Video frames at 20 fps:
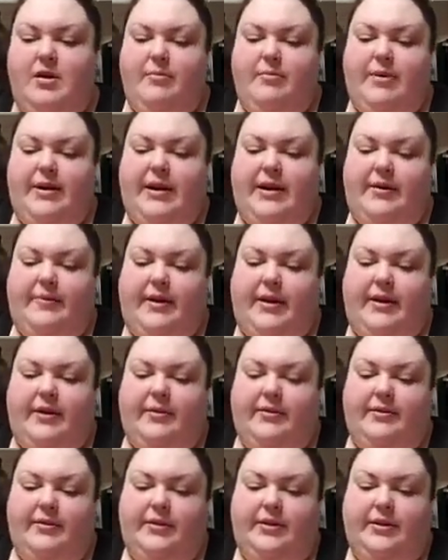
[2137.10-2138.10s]
But anyway,
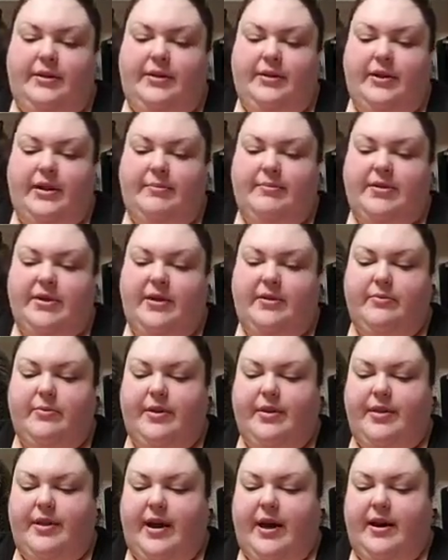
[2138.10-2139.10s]
I'm done
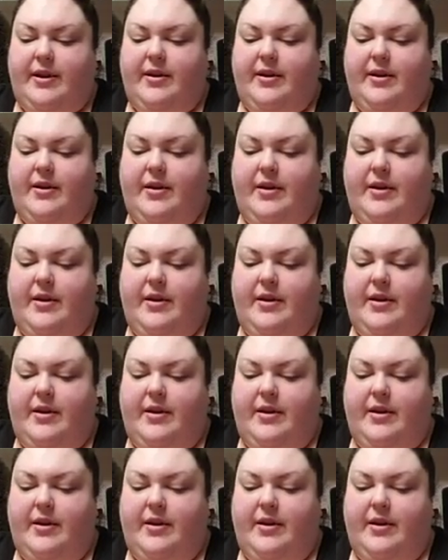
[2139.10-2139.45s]
with that.